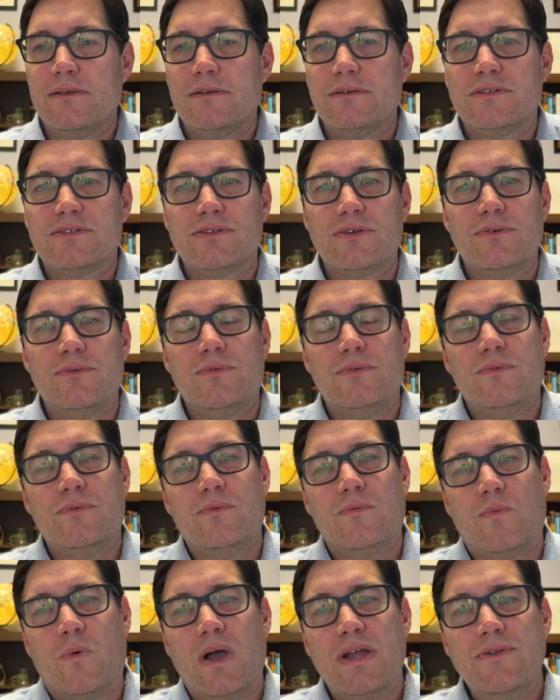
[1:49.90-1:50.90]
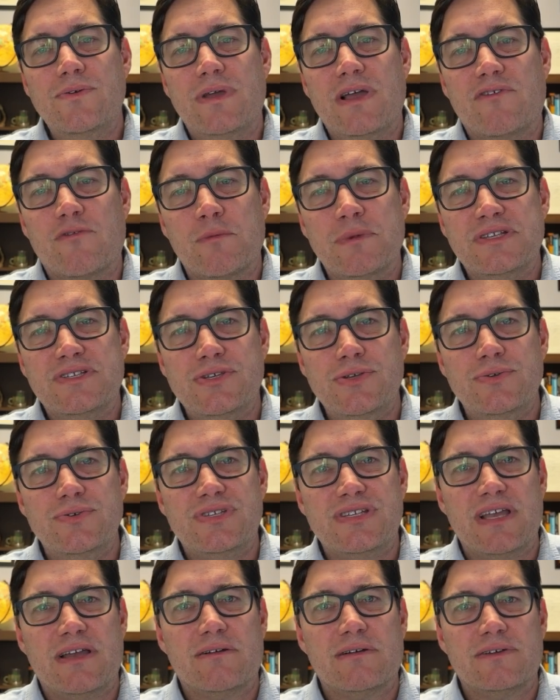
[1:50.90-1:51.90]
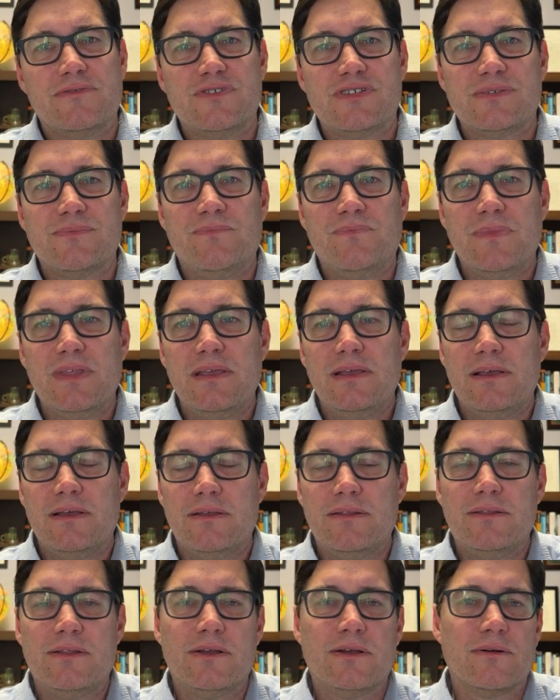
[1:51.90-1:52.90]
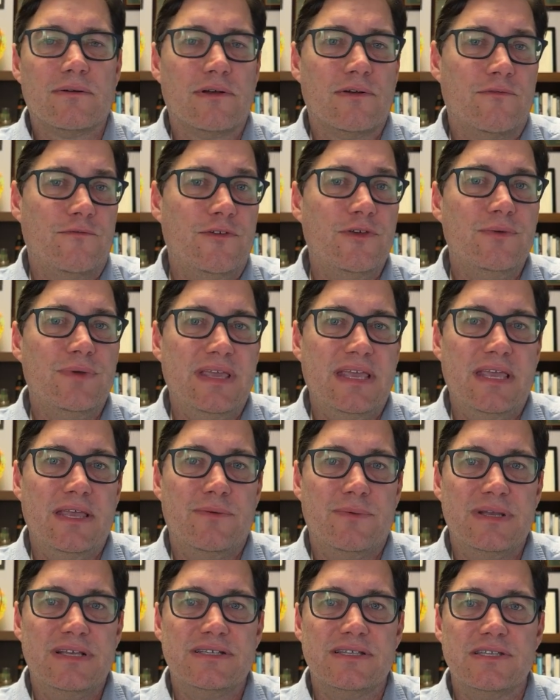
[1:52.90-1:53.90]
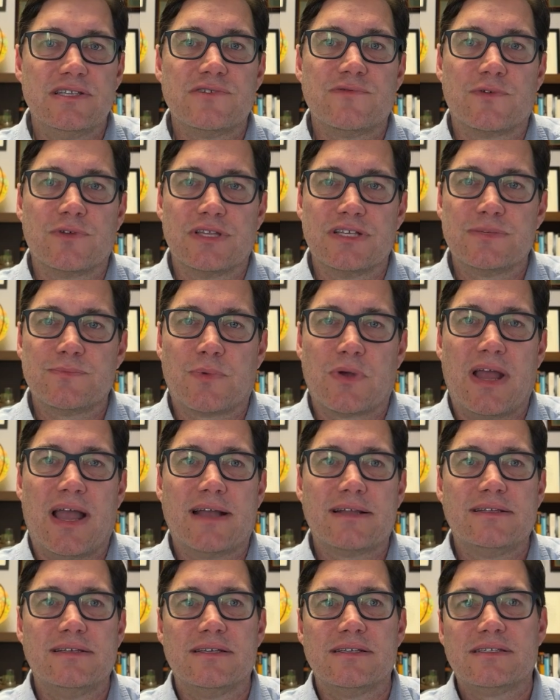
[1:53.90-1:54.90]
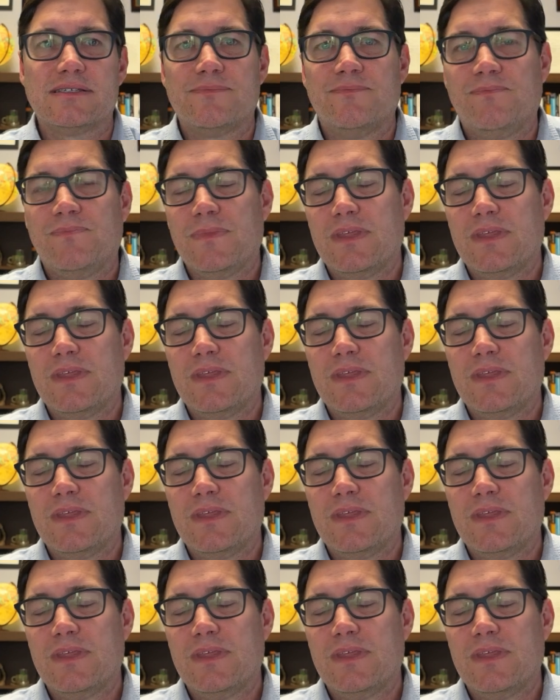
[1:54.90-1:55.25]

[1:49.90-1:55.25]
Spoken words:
So, why do governments use tariffs? There are a few key reasons for this practice.